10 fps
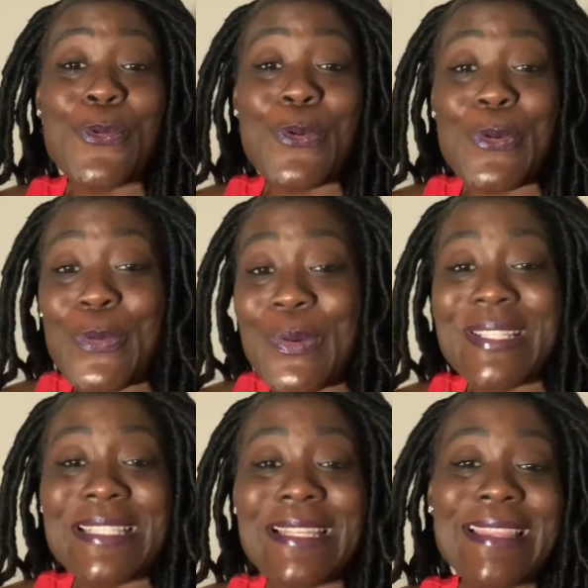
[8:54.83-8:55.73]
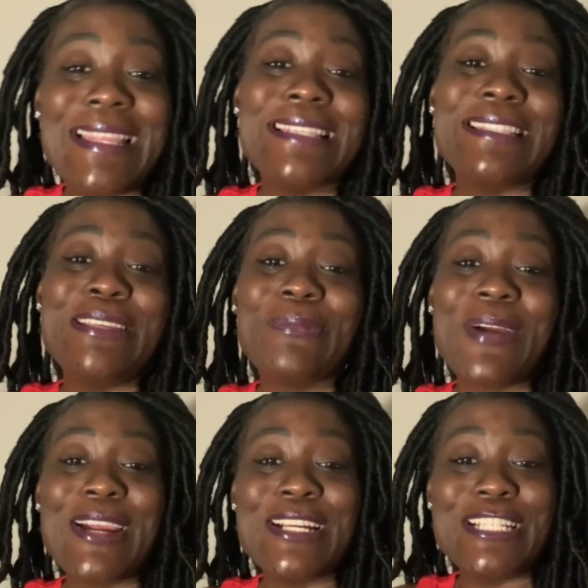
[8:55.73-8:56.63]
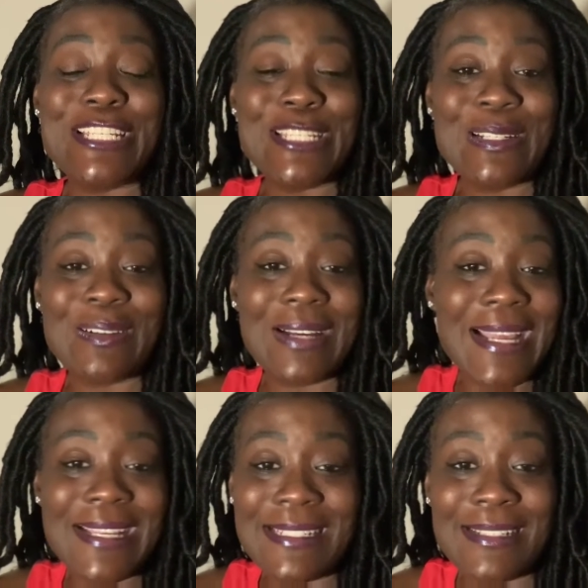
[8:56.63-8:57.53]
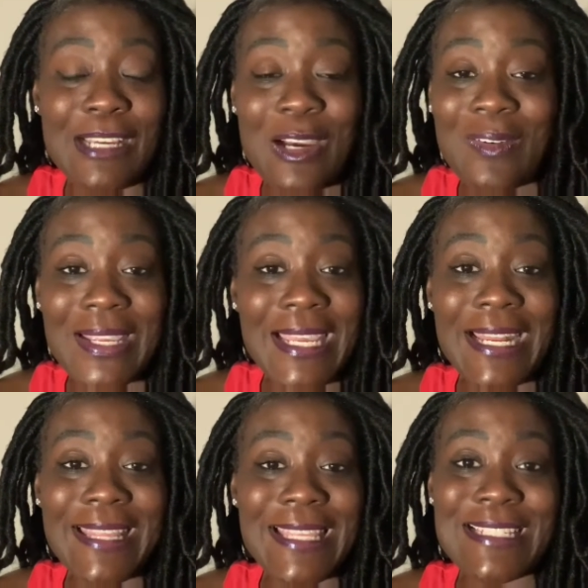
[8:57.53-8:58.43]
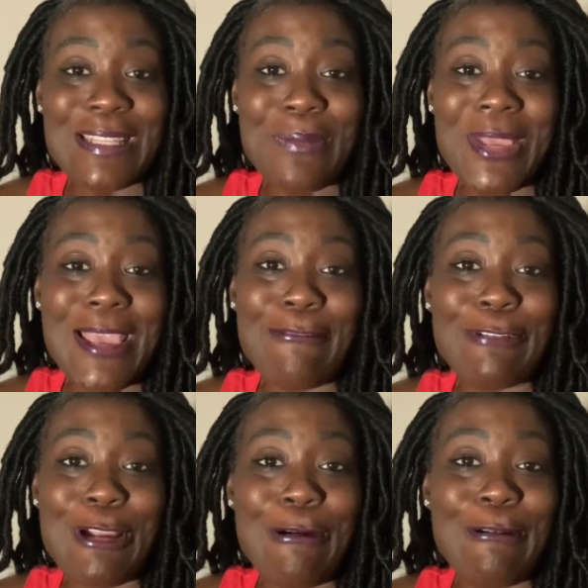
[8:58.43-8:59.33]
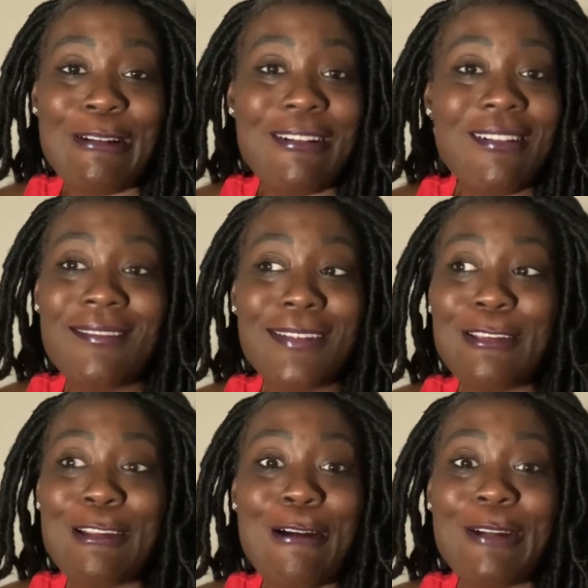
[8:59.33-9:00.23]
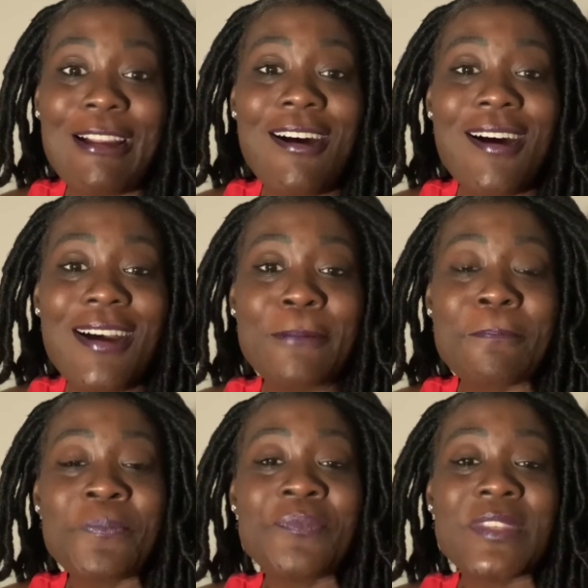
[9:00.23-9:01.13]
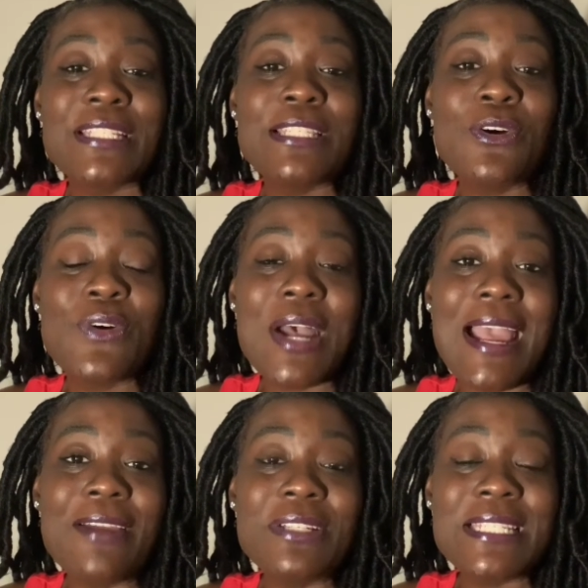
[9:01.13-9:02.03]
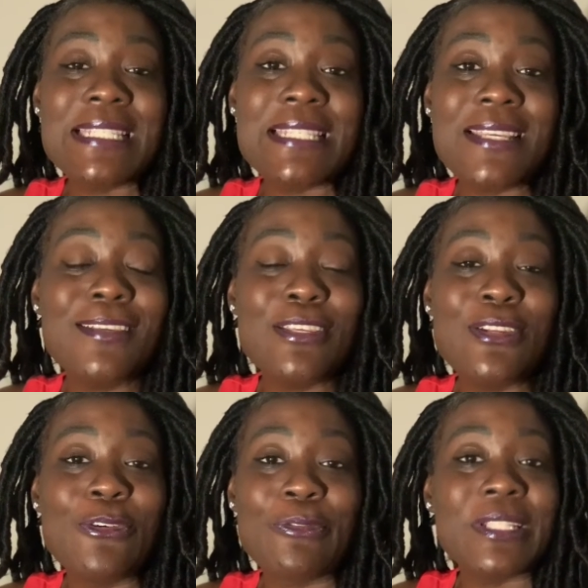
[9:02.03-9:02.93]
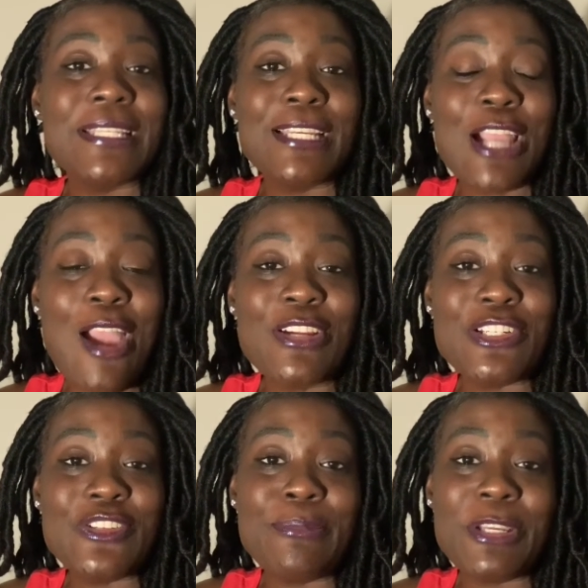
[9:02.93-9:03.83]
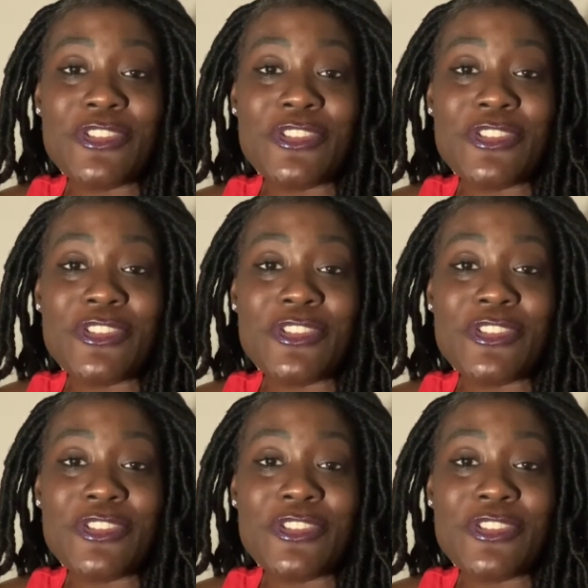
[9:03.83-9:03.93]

who is sitting in that seat prior to you and what kind of things they may have going on. So I would just, you know, really encourage you to make